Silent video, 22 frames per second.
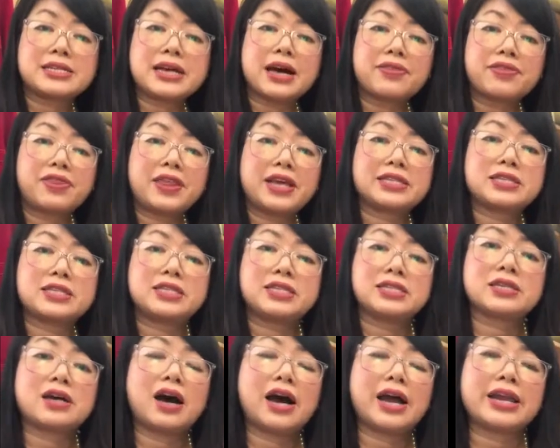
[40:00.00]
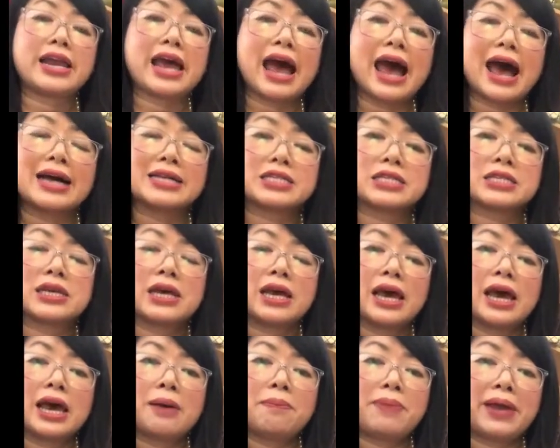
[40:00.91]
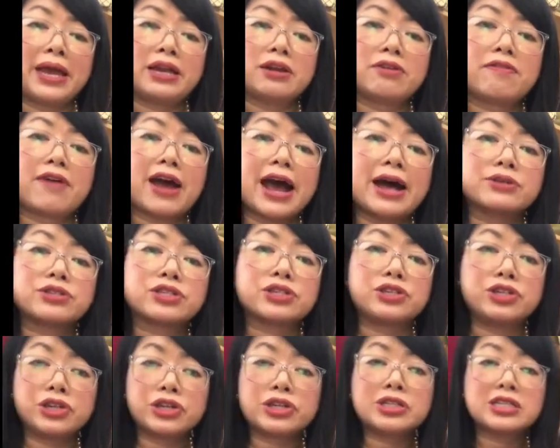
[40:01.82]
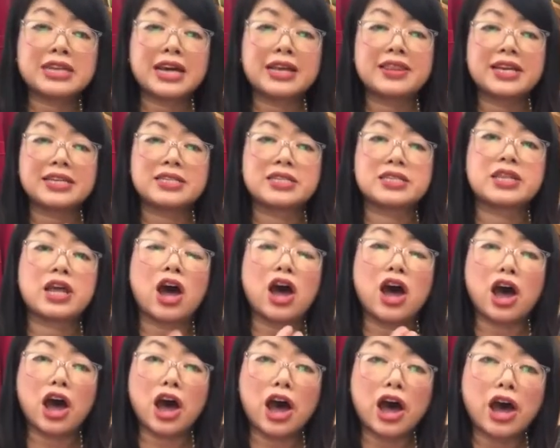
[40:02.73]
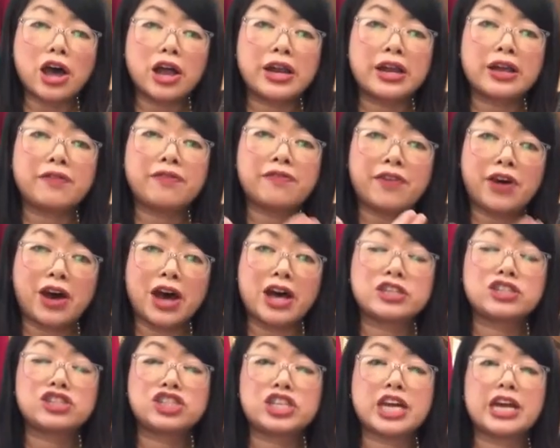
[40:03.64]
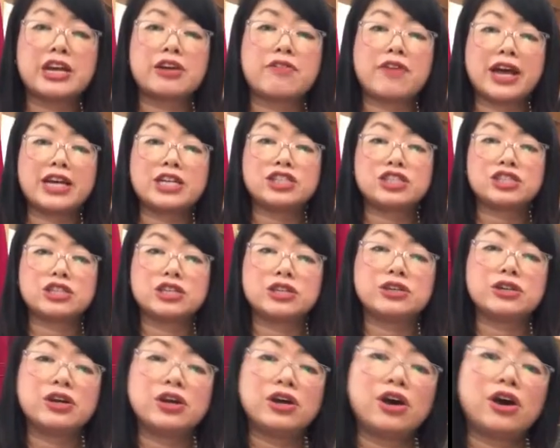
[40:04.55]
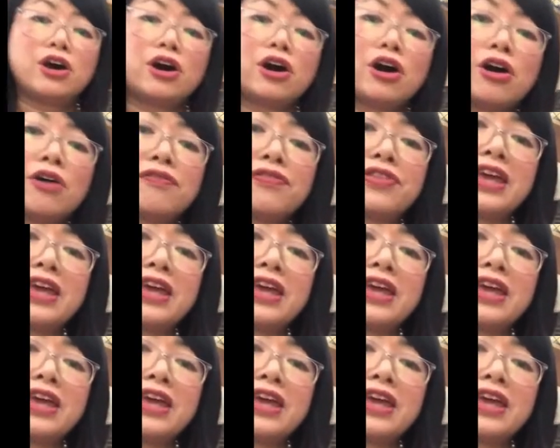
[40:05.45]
that this design has been around. So you could say this is the early first generation of